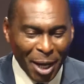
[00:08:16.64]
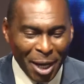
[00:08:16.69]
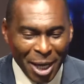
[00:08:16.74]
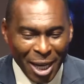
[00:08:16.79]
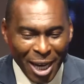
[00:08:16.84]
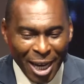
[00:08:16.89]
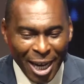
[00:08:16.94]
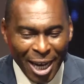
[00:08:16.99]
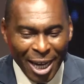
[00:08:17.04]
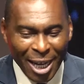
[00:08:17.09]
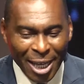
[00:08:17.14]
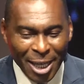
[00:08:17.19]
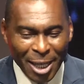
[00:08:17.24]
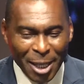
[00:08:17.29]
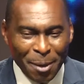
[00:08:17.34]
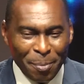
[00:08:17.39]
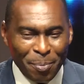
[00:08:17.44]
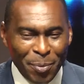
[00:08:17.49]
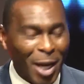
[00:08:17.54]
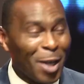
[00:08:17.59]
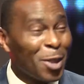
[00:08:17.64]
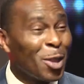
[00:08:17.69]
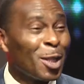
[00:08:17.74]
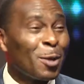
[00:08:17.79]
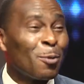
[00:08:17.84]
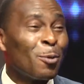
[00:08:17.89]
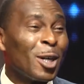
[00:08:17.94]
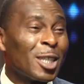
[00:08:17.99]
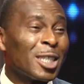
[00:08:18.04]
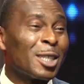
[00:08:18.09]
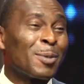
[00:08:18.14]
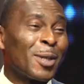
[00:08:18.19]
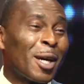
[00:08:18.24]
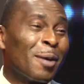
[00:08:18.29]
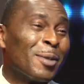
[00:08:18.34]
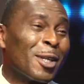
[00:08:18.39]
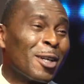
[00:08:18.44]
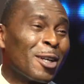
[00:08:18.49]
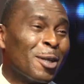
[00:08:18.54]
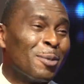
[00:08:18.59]
I think the world is
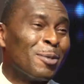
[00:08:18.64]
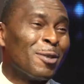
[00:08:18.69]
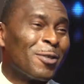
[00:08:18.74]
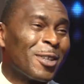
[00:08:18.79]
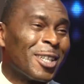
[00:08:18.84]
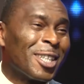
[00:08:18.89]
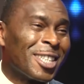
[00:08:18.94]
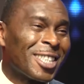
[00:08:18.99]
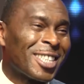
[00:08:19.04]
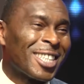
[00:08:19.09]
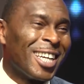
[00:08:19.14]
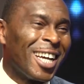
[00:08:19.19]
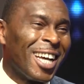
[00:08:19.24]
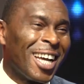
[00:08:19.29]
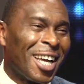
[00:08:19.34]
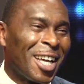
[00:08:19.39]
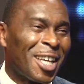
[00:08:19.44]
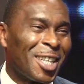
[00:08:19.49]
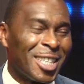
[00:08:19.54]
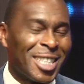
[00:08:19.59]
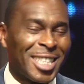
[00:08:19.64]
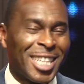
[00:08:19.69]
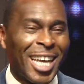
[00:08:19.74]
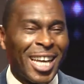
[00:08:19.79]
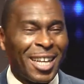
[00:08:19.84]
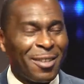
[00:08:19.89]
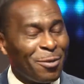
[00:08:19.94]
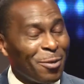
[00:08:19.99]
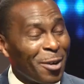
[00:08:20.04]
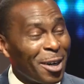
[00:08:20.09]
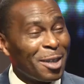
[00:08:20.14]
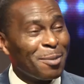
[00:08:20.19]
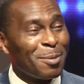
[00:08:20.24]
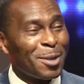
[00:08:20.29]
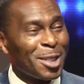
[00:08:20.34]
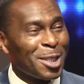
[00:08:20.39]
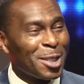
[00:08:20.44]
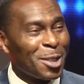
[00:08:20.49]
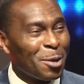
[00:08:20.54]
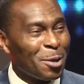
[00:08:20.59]
becoming a global village. And very
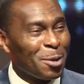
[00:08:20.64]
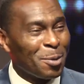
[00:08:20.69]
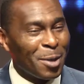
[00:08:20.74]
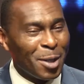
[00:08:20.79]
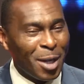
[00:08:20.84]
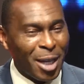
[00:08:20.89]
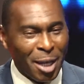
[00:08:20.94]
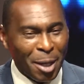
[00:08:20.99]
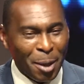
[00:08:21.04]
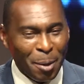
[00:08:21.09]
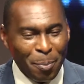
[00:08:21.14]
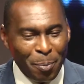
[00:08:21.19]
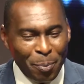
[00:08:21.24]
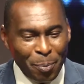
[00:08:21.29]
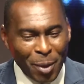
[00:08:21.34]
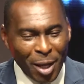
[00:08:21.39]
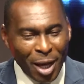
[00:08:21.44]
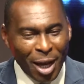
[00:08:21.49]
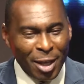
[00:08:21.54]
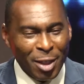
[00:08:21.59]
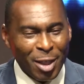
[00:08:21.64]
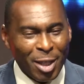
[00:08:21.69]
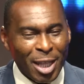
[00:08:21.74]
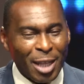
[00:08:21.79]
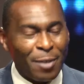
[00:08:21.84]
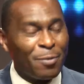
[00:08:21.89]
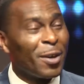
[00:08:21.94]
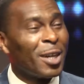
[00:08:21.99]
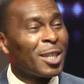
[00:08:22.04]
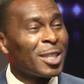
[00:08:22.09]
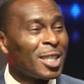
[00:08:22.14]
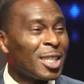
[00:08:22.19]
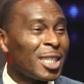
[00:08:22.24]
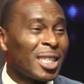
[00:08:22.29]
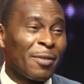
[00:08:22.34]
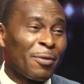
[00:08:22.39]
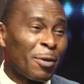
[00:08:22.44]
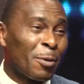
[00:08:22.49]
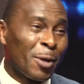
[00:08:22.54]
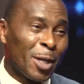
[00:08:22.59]
much so, I think the advantage is
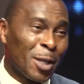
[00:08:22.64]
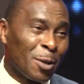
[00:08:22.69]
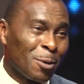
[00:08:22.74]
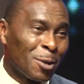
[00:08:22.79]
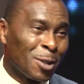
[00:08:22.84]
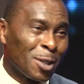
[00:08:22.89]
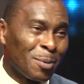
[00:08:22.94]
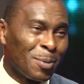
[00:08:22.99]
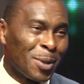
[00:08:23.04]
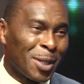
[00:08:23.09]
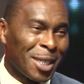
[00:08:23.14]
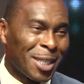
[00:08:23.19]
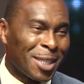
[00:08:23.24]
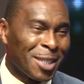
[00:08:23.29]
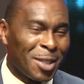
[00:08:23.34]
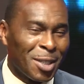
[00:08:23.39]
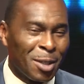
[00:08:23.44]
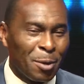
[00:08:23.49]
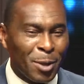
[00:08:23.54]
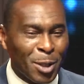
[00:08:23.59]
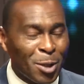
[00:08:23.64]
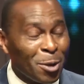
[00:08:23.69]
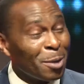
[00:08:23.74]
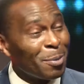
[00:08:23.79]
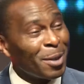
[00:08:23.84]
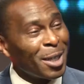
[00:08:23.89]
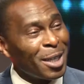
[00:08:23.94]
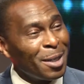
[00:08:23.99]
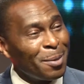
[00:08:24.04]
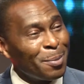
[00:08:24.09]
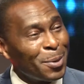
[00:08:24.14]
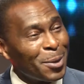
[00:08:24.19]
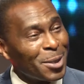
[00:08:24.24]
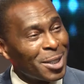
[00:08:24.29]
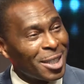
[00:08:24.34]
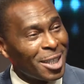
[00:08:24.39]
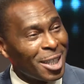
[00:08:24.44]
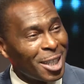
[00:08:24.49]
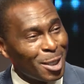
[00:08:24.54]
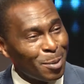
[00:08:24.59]
everywhere you want to be. And, you know, we talk about imports
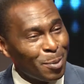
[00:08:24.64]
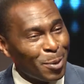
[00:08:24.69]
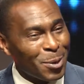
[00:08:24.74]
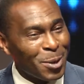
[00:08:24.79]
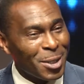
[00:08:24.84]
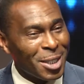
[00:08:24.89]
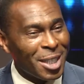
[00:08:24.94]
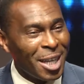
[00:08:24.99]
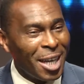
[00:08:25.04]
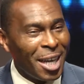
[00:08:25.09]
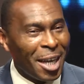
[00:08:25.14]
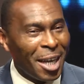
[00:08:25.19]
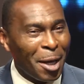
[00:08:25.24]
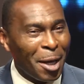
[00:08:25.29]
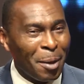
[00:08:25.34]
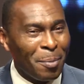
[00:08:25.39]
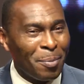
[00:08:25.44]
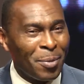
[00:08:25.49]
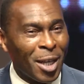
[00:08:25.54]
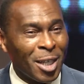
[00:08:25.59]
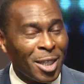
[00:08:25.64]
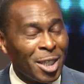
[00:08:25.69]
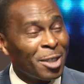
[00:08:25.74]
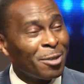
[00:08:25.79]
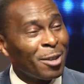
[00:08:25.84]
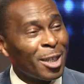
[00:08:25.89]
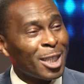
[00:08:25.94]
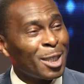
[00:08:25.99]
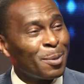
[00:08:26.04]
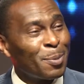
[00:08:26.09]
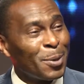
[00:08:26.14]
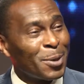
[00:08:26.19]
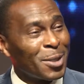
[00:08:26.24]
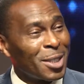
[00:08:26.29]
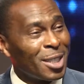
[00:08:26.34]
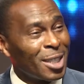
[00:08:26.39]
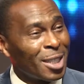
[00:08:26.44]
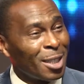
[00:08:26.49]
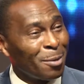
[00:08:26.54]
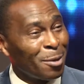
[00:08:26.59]
and exports. Nigeria
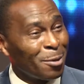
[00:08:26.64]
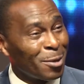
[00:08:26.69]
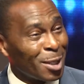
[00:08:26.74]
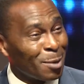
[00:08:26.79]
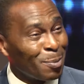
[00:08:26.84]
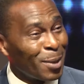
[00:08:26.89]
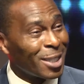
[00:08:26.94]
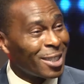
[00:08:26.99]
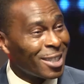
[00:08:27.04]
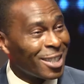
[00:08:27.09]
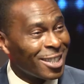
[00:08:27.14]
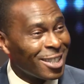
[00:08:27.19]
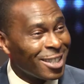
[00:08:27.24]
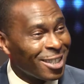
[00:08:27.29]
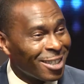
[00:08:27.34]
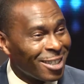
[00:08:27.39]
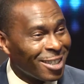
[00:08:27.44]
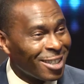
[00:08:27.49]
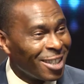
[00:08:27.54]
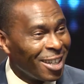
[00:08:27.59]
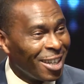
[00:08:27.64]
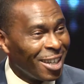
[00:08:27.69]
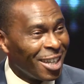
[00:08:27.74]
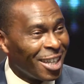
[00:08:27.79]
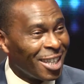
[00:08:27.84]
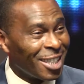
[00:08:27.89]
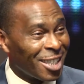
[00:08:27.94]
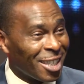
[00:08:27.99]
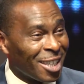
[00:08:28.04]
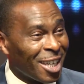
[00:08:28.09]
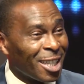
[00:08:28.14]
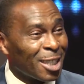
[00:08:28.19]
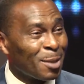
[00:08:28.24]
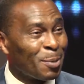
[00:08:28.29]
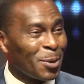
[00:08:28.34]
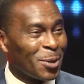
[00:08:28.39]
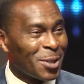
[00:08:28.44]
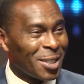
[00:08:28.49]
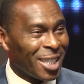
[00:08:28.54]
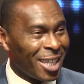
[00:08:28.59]
exporting some of its best citizens is an
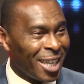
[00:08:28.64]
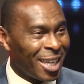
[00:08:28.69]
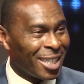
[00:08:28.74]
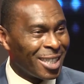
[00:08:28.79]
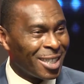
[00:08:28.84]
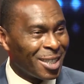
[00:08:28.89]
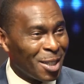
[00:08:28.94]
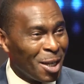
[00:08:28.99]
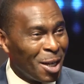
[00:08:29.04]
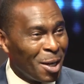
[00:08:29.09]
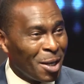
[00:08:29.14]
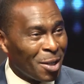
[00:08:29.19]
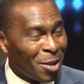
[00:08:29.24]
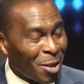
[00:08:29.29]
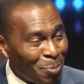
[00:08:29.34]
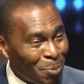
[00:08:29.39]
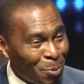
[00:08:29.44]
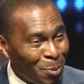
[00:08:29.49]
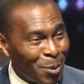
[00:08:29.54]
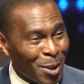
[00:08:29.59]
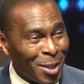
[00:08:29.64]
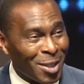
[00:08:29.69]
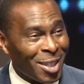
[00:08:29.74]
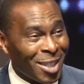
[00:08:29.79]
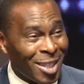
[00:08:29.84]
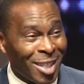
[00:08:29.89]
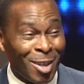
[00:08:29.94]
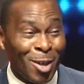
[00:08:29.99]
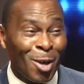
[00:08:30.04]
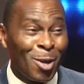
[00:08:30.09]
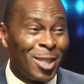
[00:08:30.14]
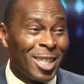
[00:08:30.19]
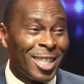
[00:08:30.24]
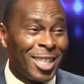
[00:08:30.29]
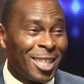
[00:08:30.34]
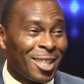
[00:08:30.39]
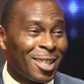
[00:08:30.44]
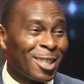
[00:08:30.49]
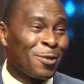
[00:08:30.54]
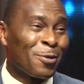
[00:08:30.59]
export. But it only
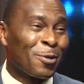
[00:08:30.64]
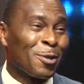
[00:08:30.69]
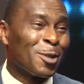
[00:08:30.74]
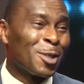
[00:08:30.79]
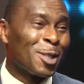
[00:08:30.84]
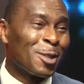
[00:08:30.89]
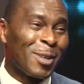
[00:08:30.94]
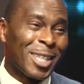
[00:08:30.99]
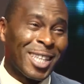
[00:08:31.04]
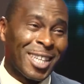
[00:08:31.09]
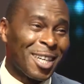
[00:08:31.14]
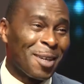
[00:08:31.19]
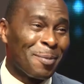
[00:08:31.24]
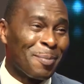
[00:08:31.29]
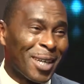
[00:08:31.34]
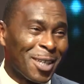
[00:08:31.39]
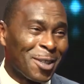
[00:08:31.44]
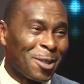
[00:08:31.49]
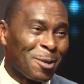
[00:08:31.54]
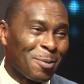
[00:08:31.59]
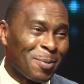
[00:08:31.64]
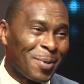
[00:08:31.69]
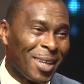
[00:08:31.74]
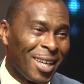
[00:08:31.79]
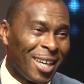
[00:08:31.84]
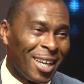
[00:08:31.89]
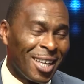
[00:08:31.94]
yields fruit when they come back home.